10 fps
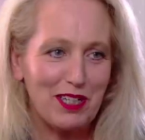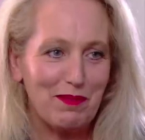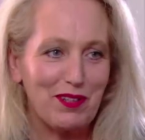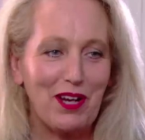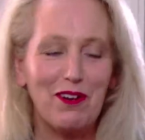your name?"
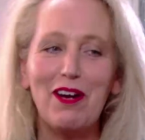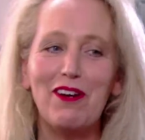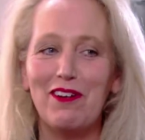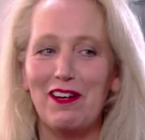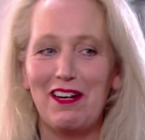And you go,
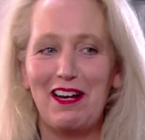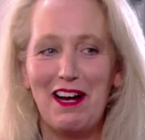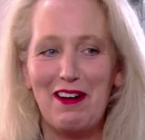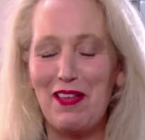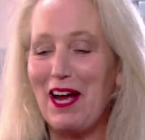"Oh."
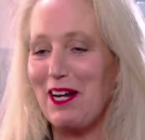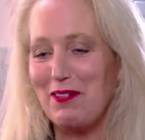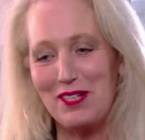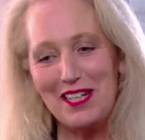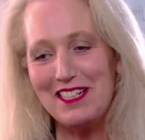Uh, my
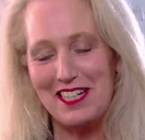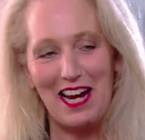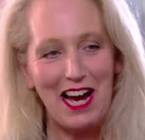name's Lydia.